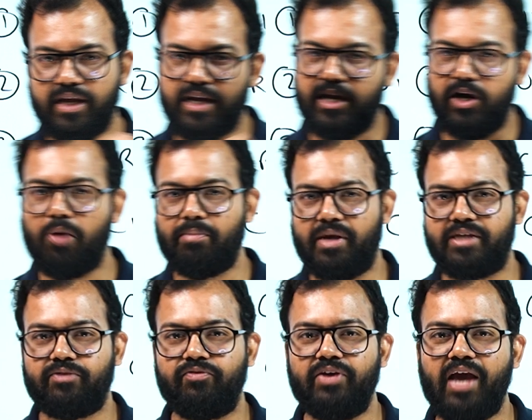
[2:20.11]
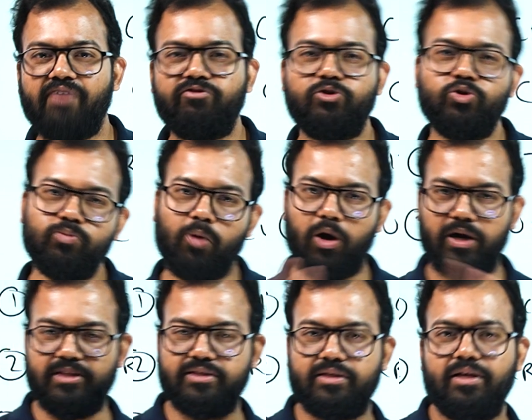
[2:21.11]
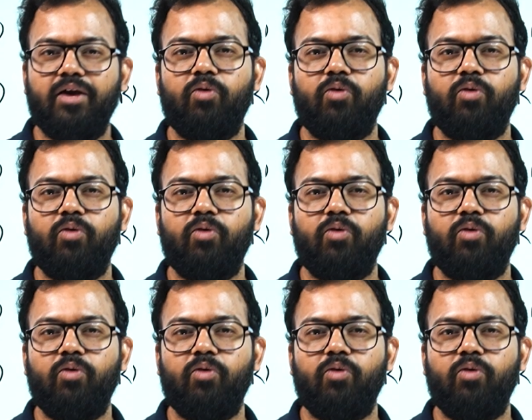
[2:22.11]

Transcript: economics, we have two models.